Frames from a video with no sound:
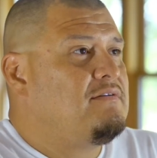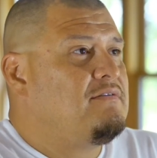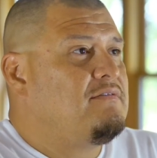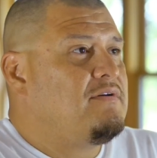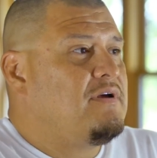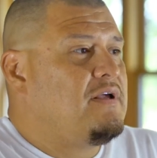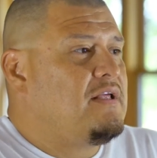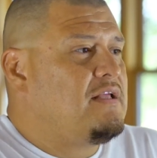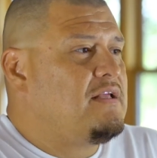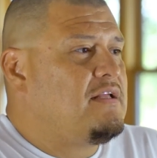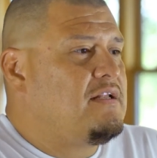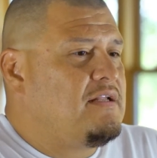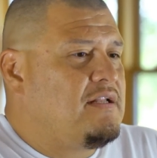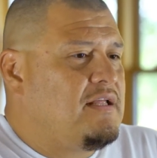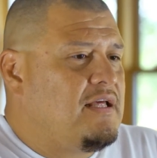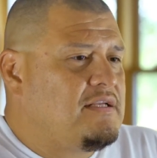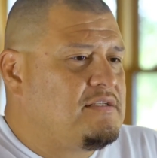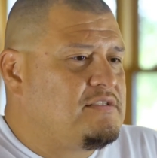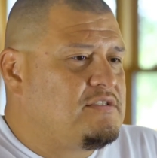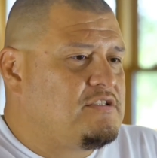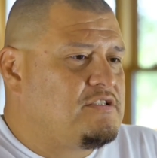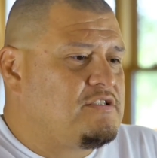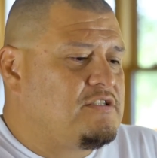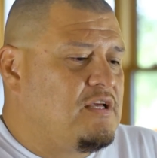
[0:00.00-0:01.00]
And that
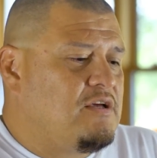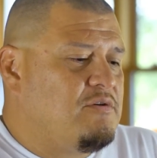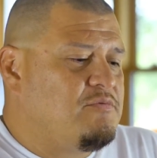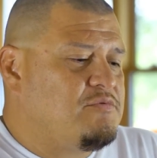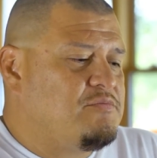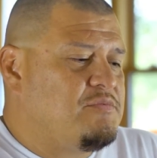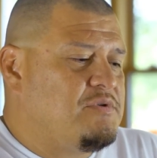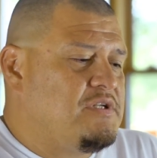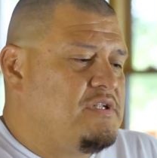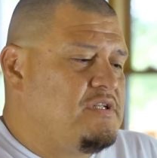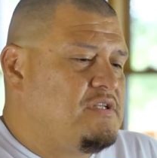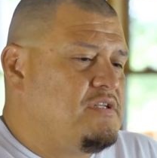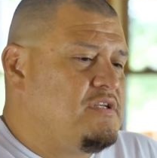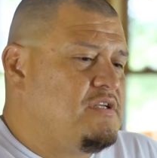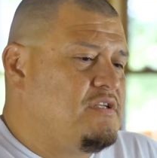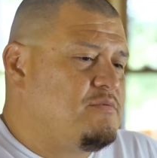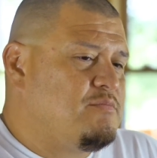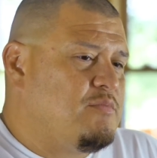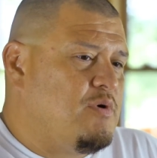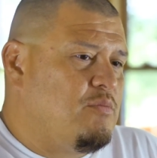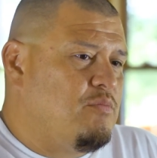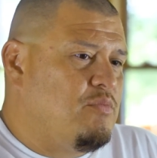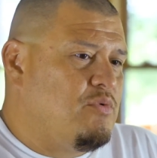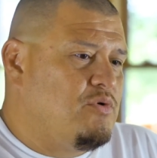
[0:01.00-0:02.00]
just helps me to teach
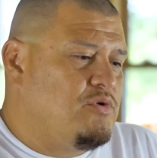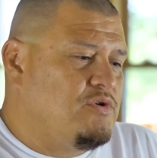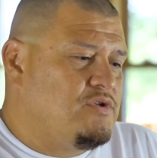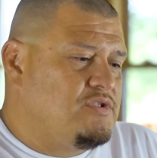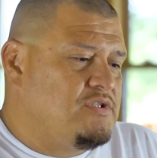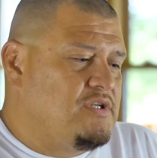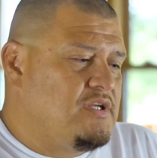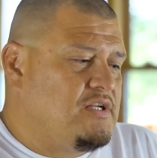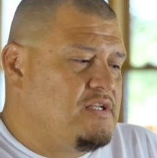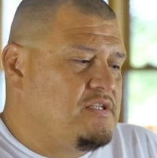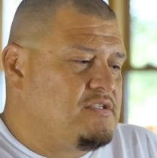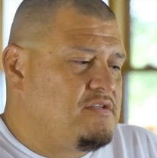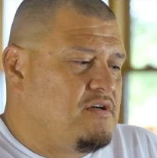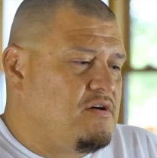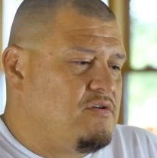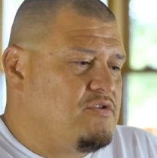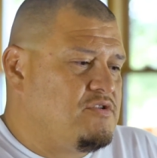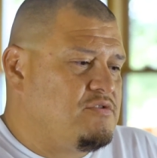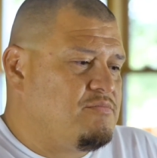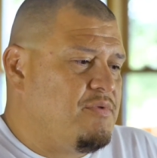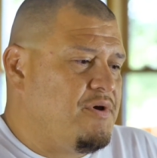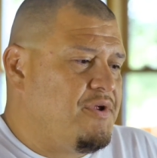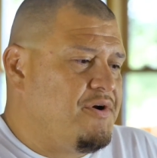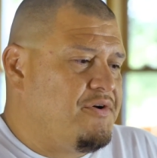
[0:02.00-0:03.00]
my boys that it's
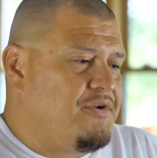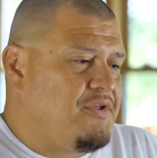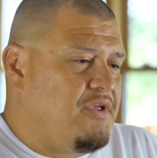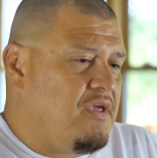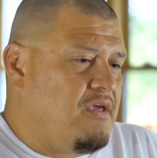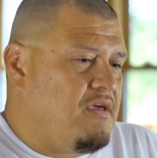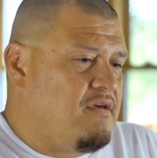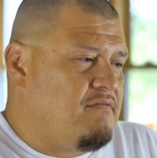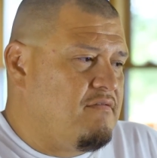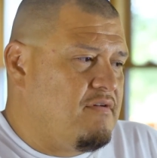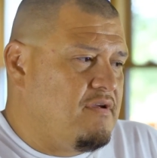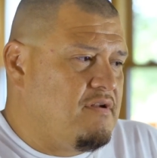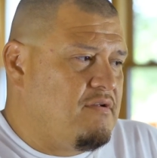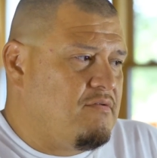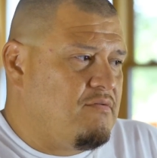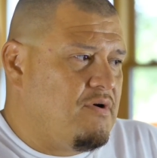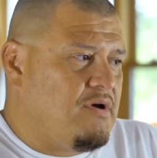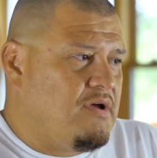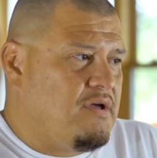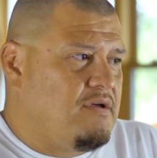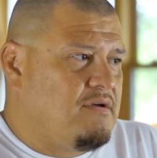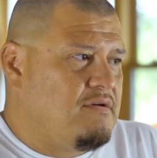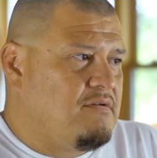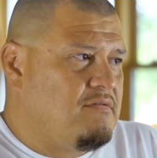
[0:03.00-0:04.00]
always better to give
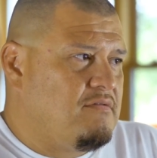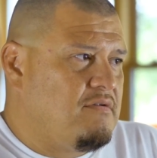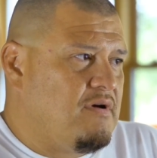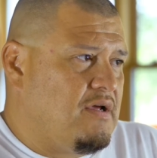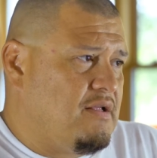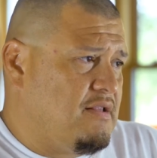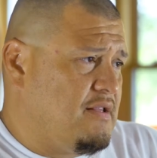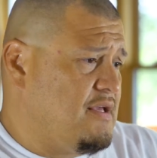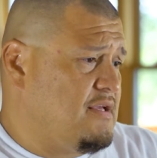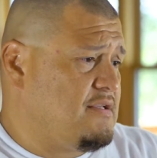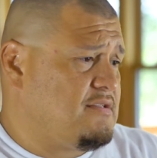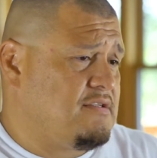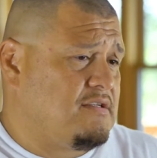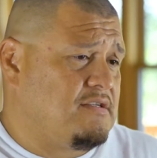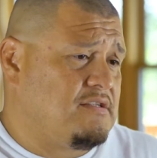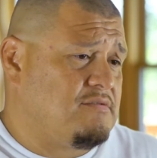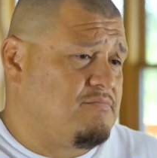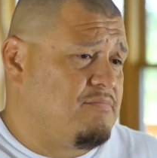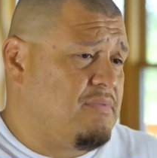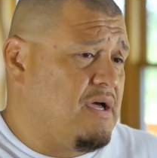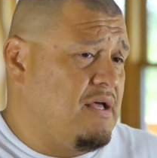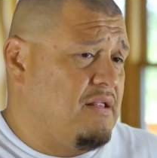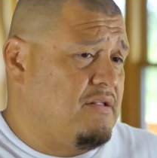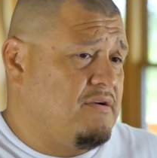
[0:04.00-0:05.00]
anyway. And that's because
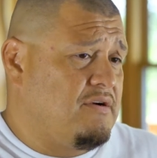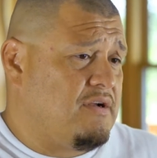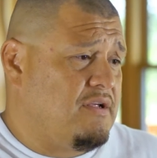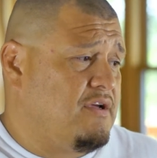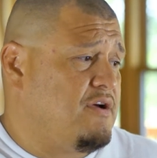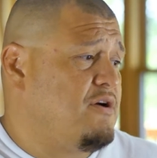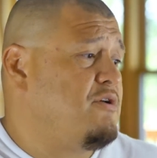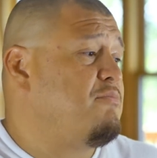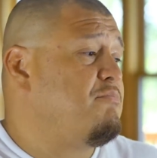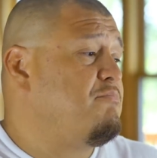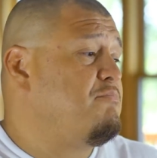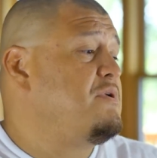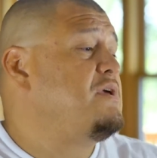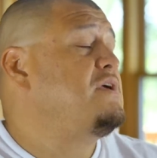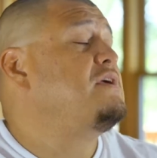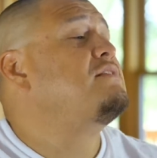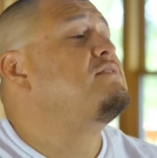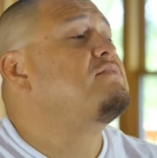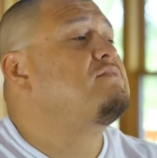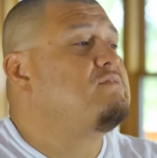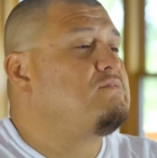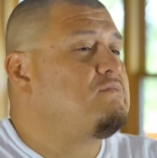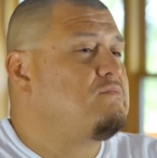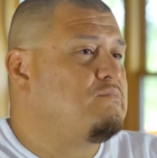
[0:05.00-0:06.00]
Ballard helped me
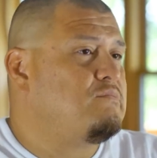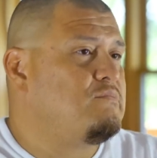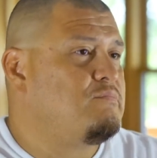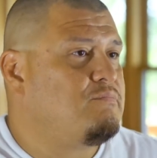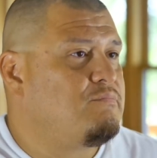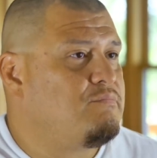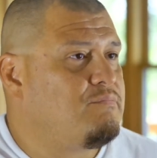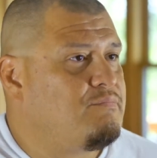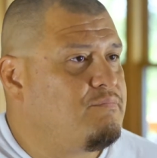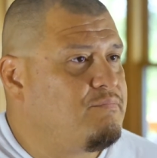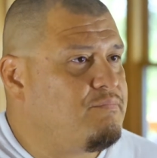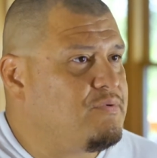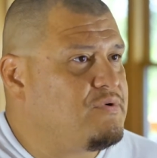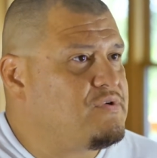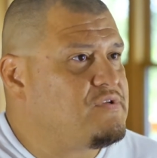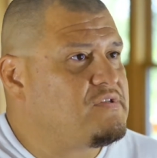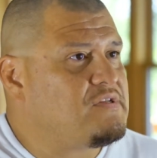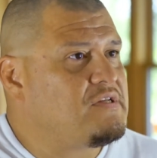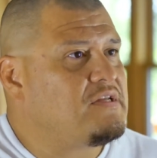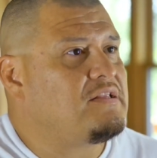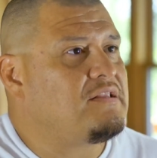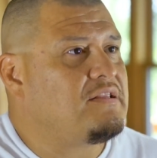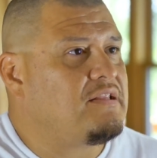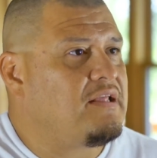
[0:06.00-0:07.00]
to
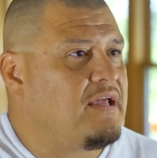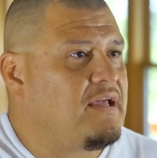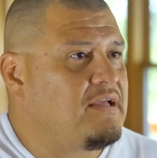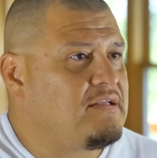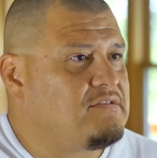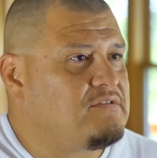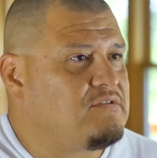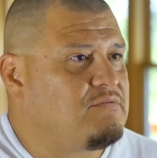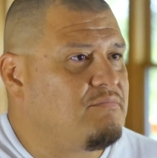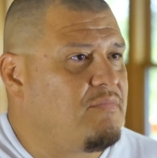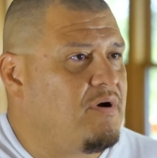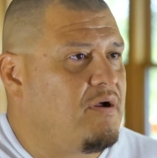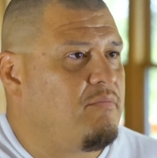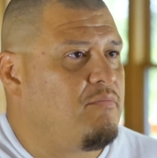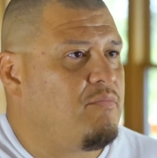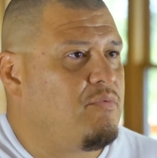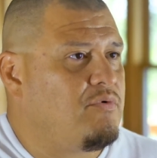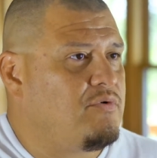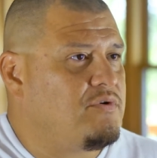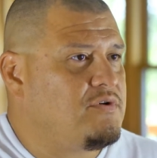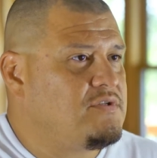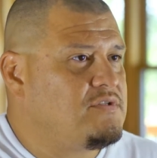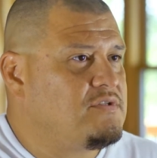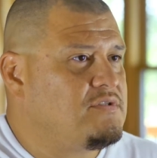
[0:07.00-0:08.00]
present that to my
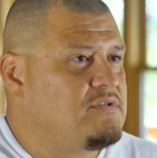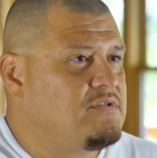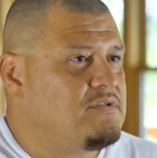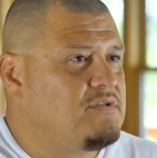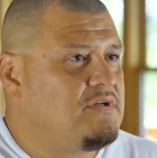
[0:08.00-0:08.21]
boys.